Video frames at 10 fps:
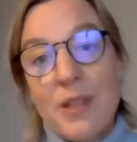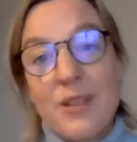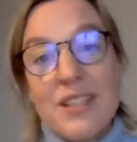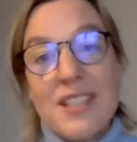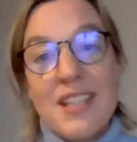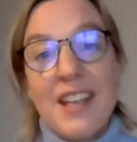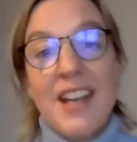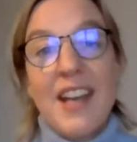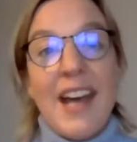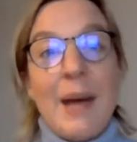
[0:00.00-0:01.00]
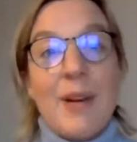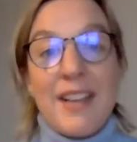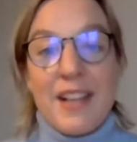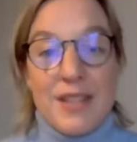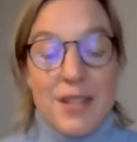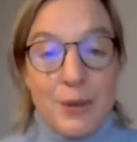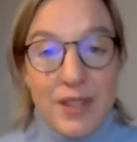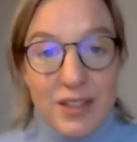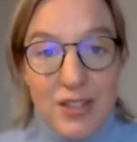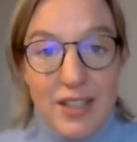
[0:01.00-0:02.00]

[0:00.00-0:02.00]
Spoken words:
community, and that suit